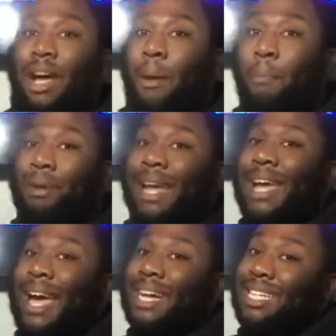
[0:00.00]

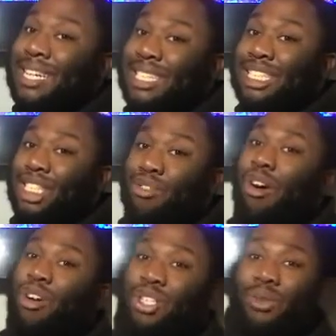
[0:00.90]
Play action is his
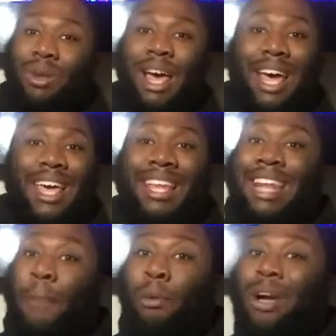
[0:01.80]
strong suit.
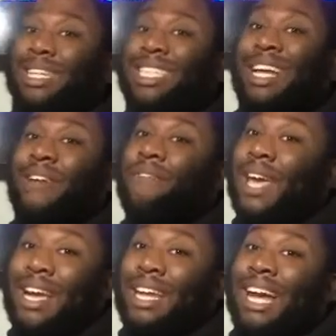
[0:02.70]
That boy can sell a
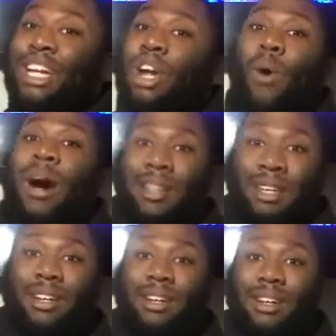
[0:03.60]
fake like no other.
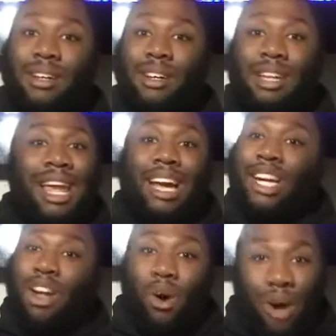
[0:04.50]

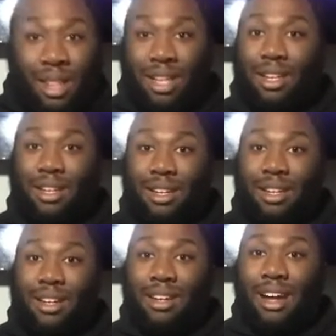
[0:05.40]
Like no other.
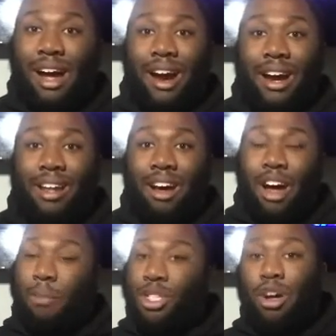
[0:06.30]
All right? I
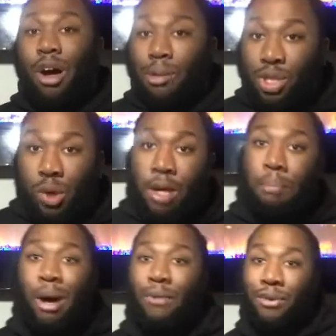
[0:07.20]
almost called him Jordan
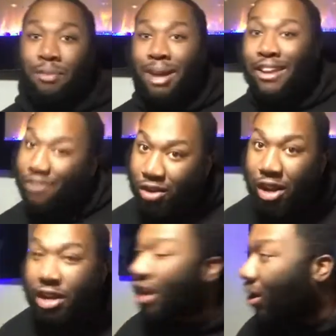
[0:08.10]
Belfort, man. If you know,
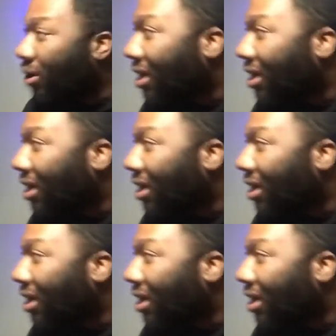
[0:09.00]
you know.